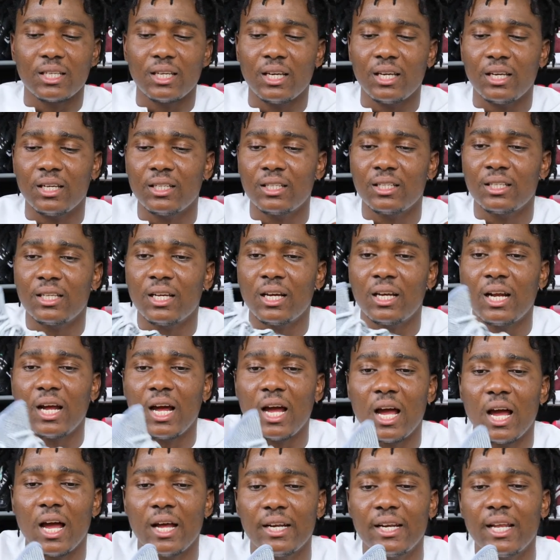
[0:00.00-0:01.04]
it.
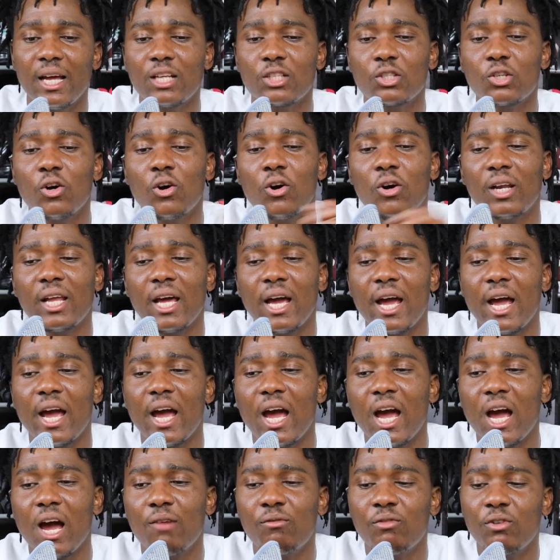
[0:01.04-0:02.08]
That's all I
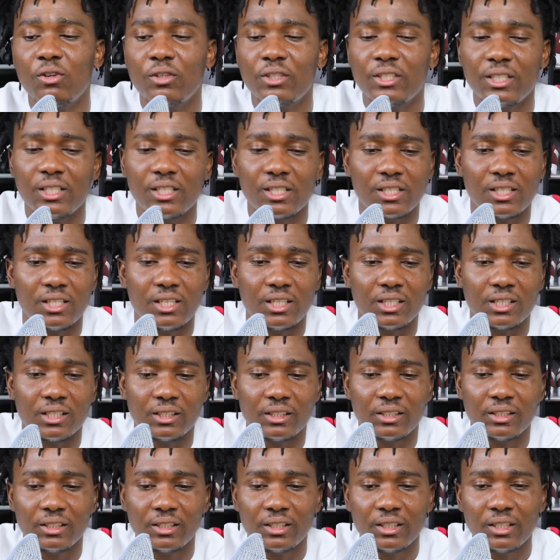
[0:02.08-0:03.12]
have on this
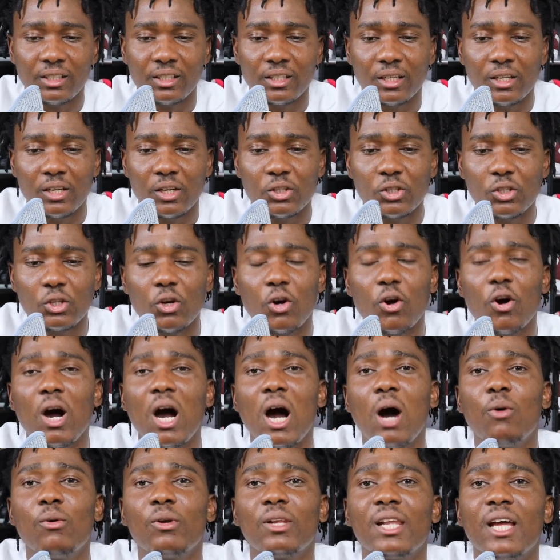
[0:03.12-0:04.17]
sneaker. So
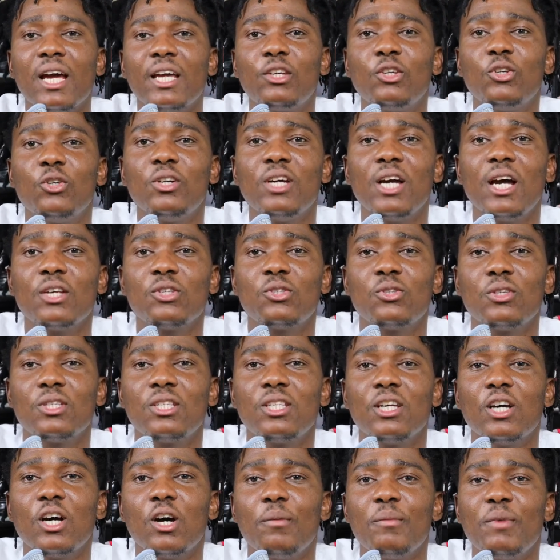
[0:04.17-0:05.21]
I would like you guys to
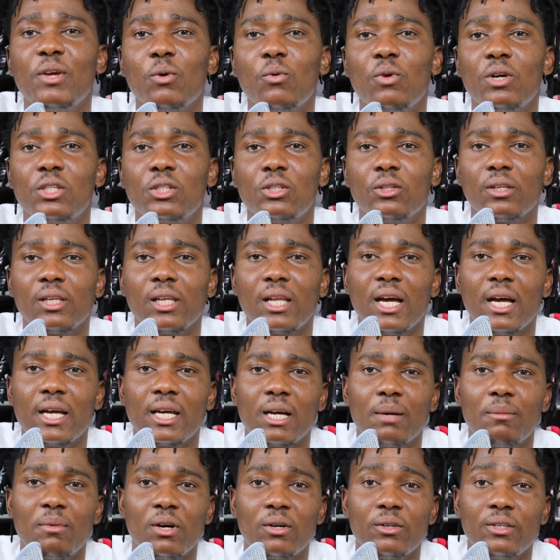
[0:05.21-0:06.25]
tell me what you like
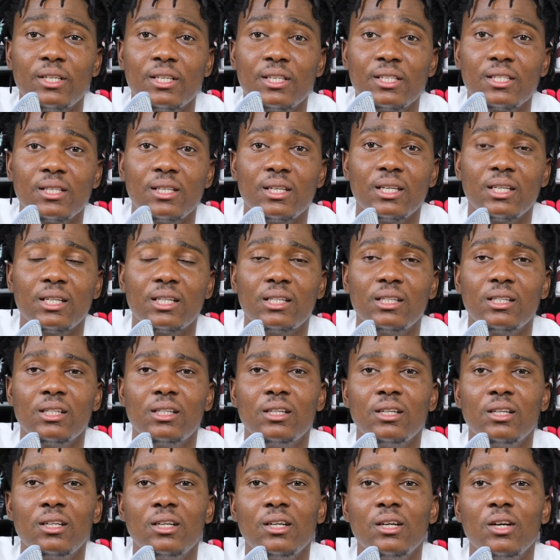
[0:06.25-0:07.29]
about this sneaker,
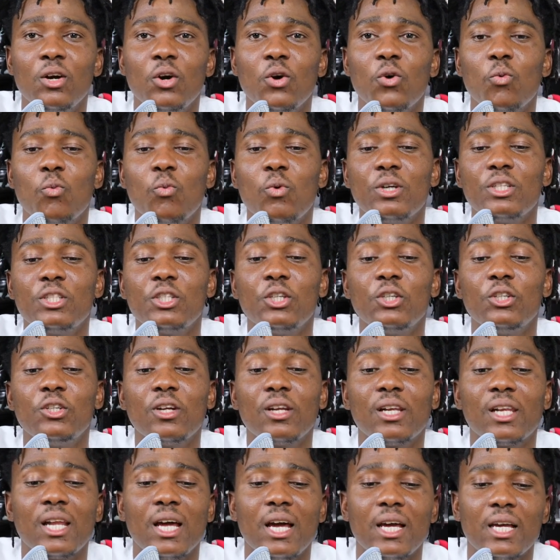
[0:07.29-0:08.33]
what you
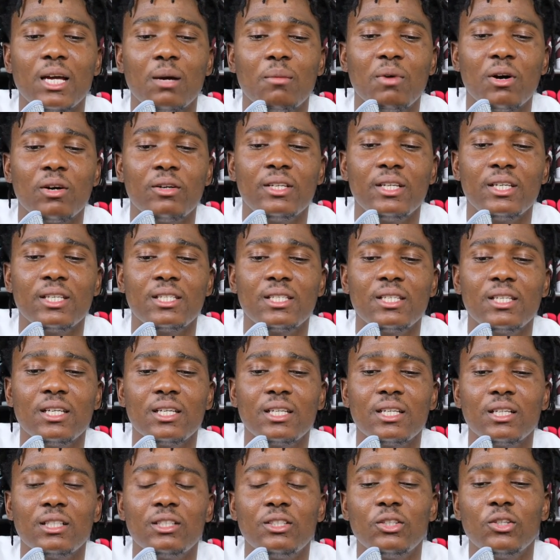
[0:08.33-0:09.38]
don't like about this
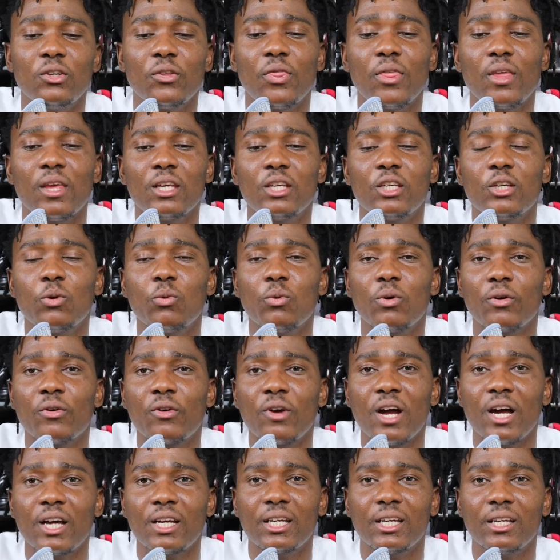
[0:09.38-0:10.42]
sneaker. Do you think you will
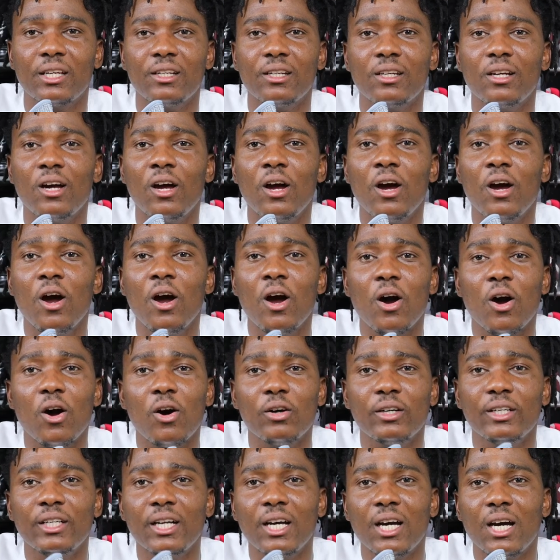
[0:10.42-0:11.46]
rock it
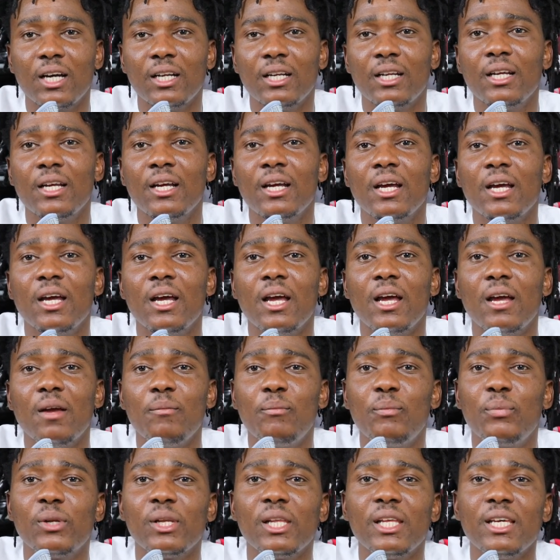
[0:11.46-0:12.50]
or not?
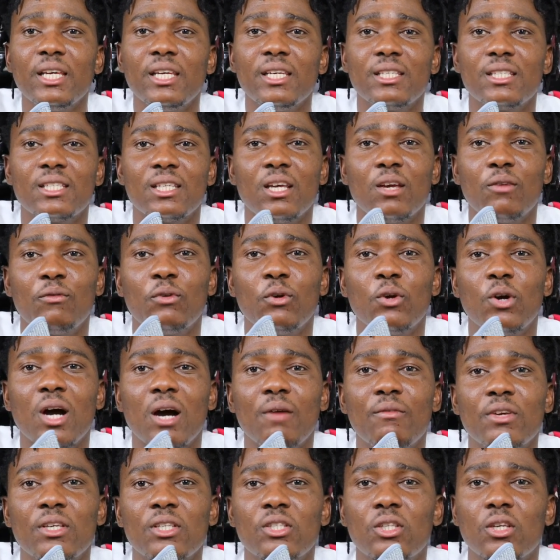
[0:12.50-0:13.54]
And please, if you
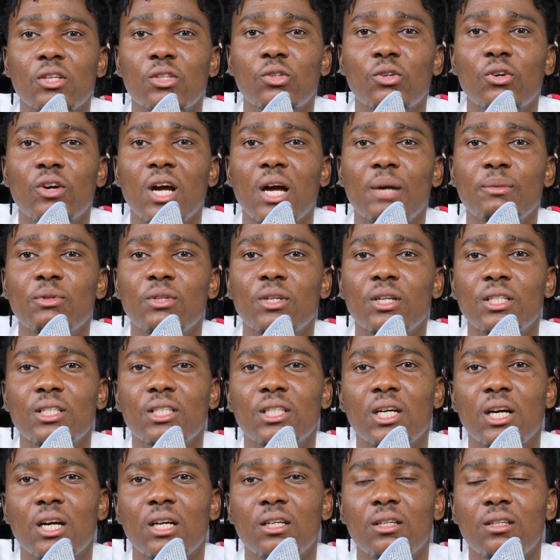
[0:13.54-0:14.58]
haven't subscribed to the
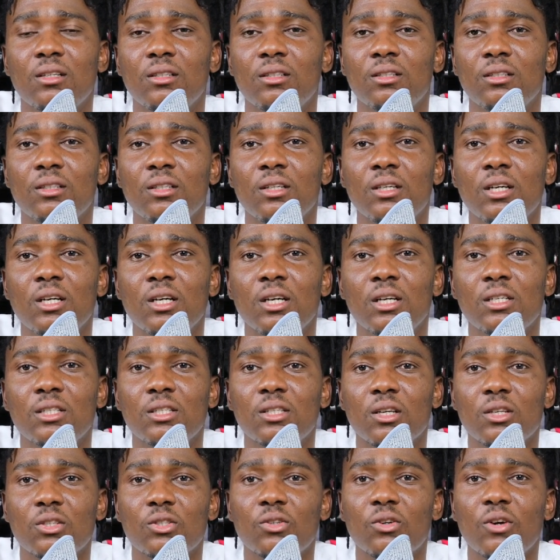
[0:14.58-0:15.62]
channel,
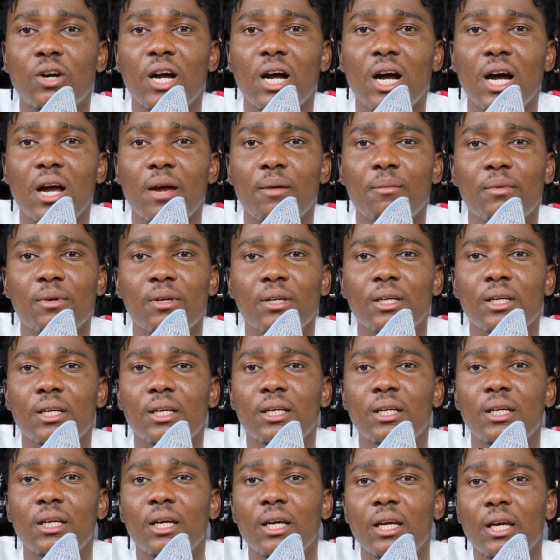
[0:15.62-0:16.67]
subscribe
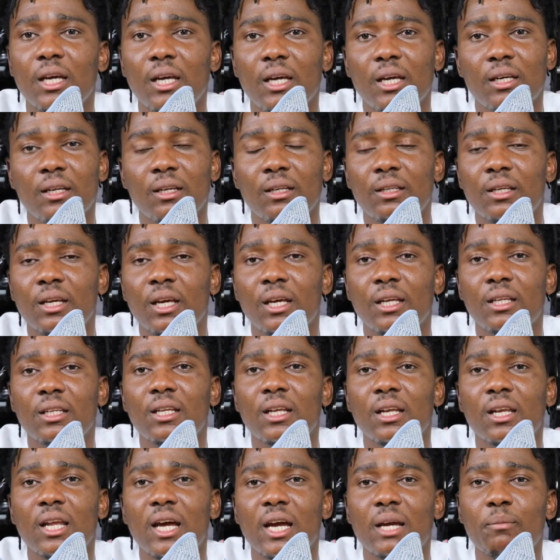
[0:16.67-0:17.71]
and hit
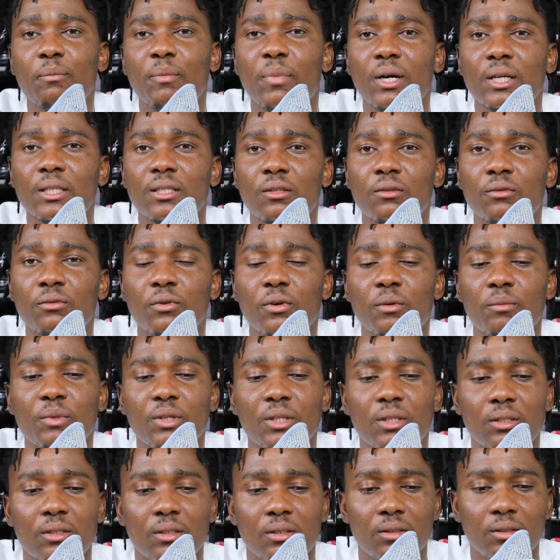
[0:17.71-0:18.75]
the like button for
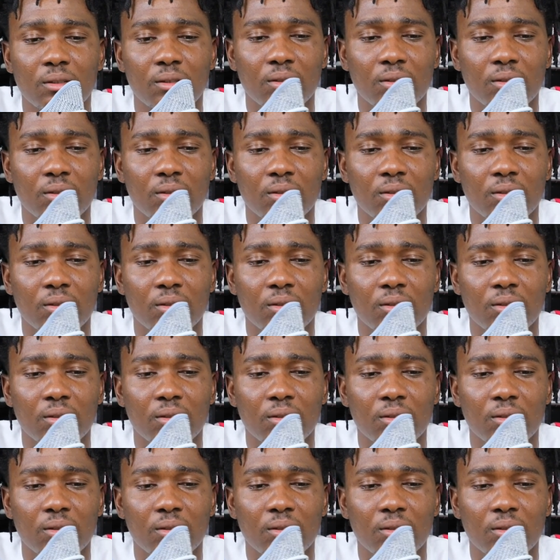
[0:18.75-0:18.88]
me.